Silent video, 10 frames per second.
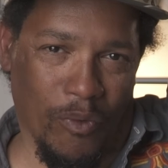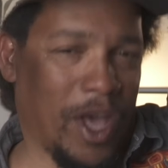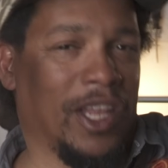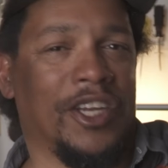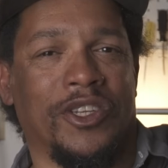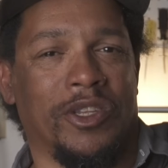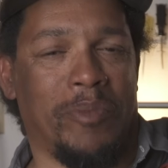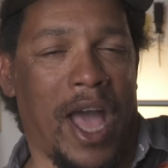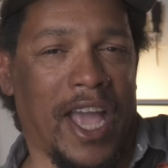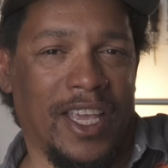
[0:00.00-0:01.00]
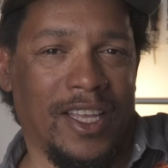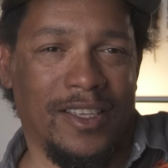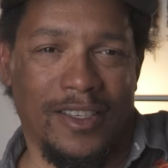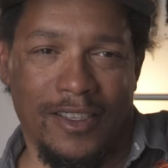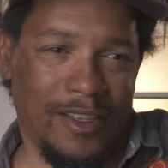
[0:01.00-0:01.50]
well into the
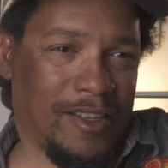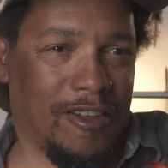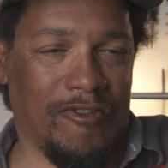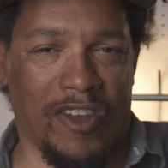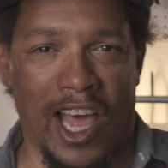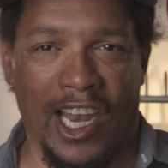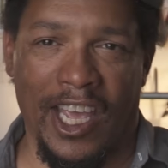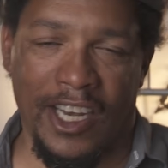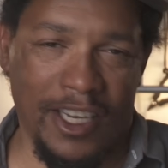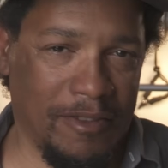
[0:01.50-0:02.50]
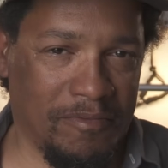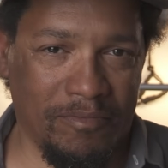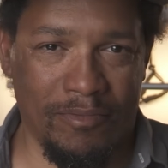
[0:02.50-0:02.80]
backing. Fly landed,